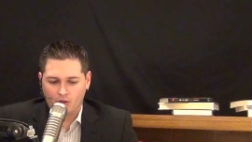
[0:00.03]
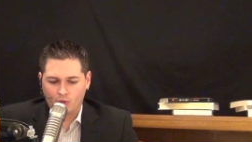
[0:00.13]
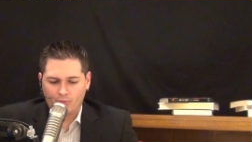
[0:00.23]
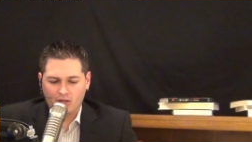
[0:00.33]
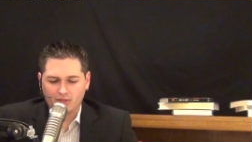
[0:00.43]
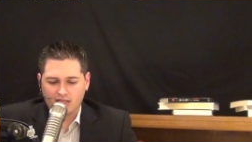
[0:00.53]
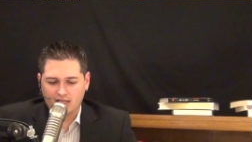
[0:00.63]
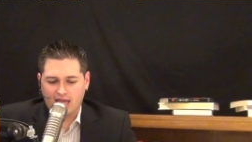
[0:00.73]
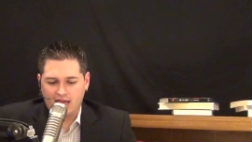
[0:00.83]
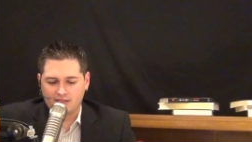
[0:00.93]
A
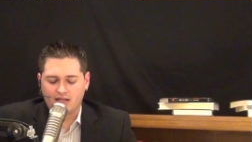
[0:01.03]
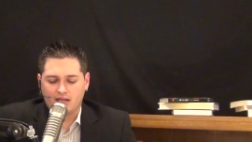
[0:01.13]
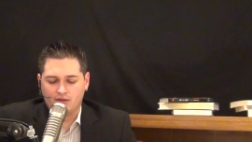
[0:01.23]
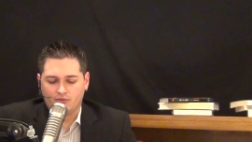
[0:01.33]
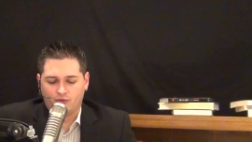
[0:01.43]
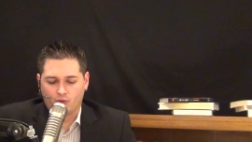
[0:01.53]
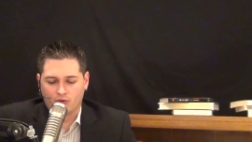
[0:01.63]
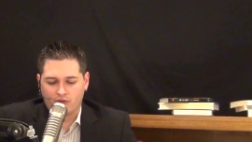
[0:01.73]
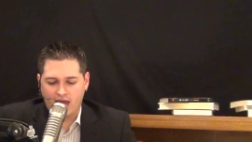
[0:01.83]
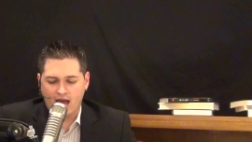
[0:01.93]
Republican candidate
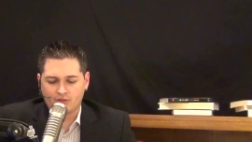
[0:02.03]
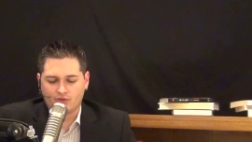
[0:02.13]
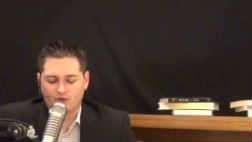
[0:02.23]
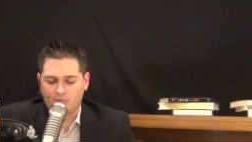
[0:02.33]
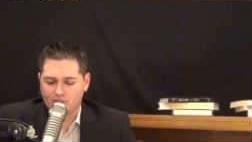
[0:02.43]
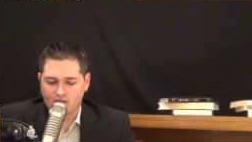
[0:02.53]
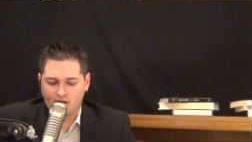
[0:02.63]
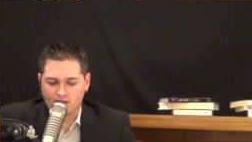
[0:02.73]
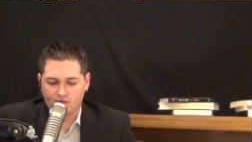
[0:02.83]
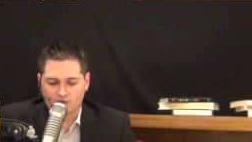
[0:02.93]
for the House of
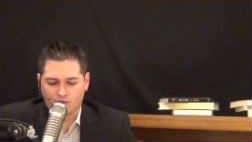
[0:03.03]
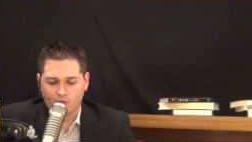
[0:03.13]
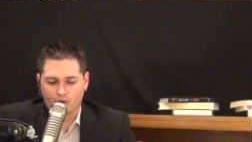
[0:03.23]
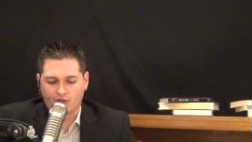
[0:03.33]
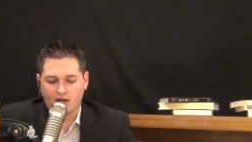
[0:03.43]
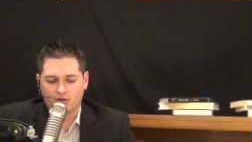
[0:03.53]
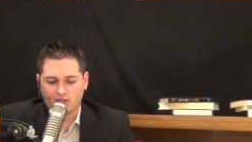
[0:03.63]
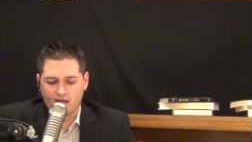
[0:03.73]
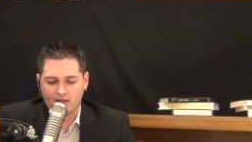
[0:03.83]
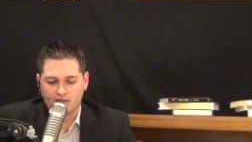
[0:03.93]
Representatives from North
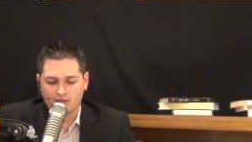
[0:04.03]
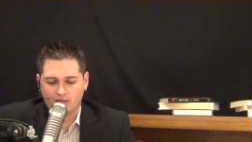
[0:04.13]
Carolina